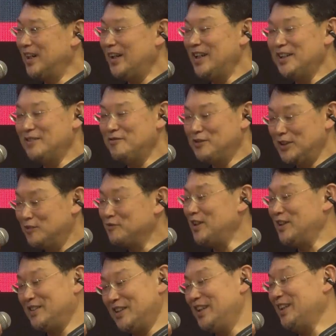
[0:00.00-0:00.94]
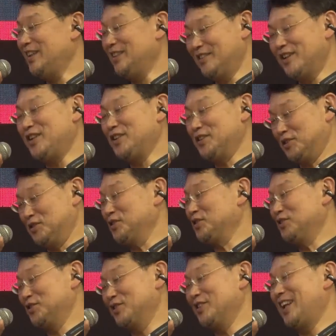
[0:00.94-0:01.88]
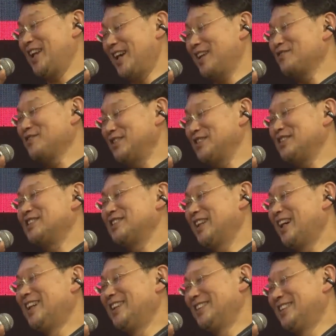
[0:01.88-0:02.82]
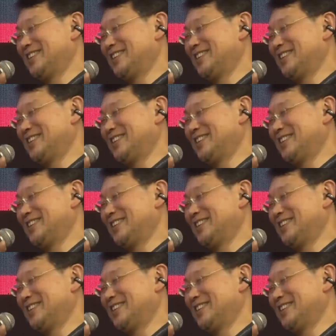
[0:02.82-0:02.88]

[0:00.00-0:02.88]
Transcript: I regret adding outload to the language.